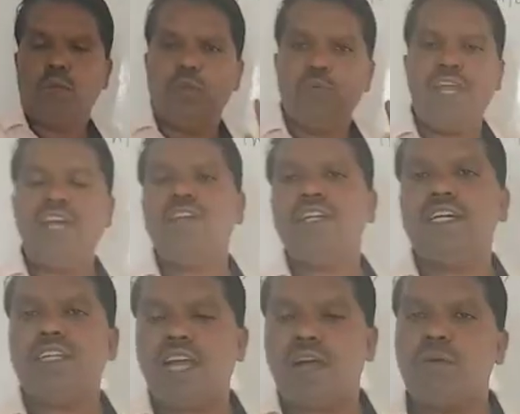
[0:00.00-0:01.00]
we have
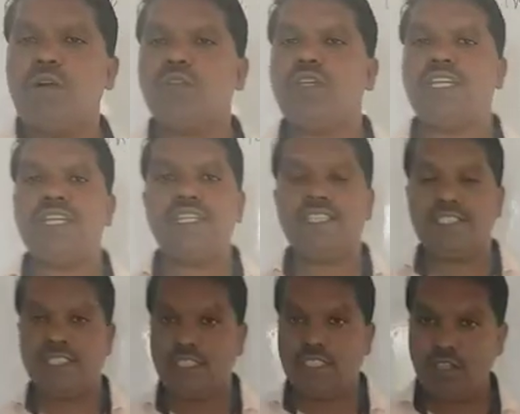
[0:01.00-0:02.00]
learned about the
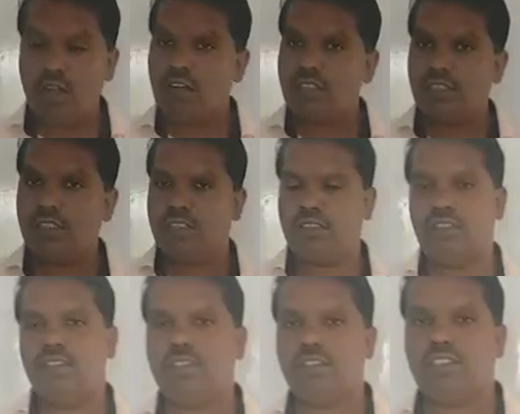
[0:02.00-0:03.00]
igneous rocks,
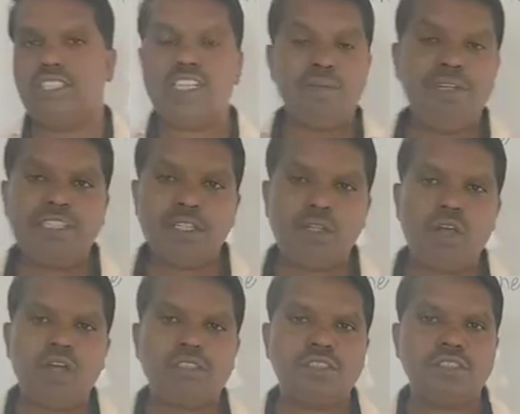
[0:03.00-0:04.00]
sedimentary
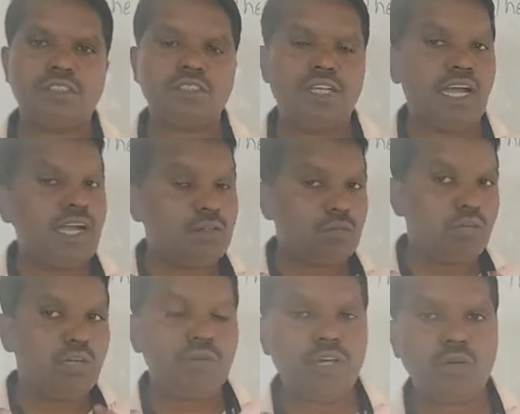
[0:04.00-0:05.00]
rocks, and
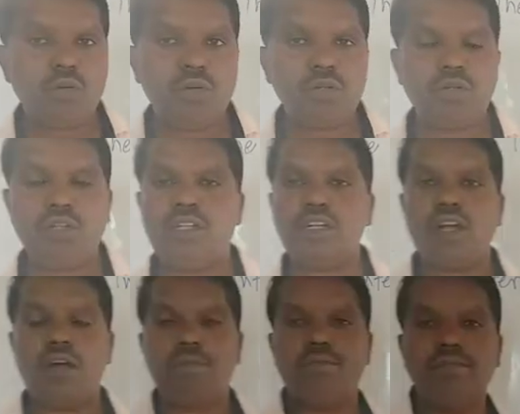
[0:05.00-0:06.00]
today we are going to learn
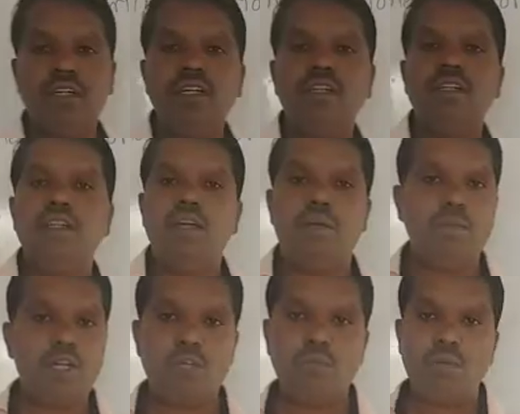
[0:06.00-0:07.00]
of the
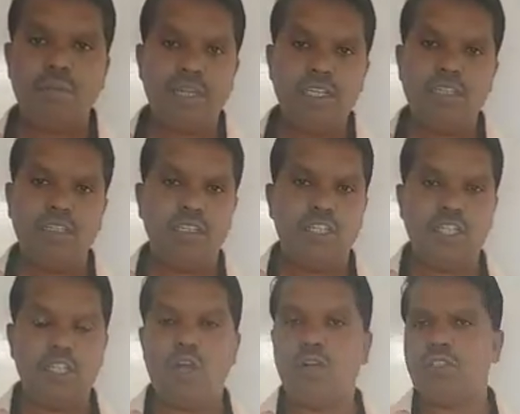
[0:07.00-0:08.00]
metamorphic
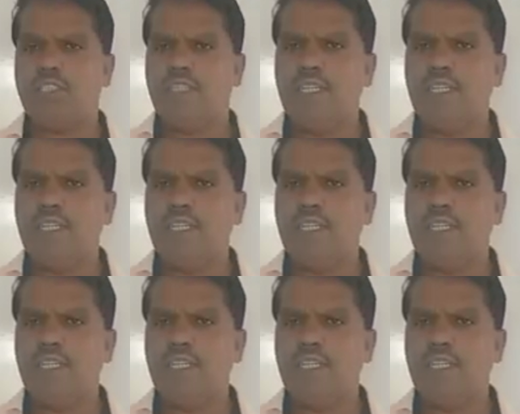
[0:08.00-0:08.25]
rocks.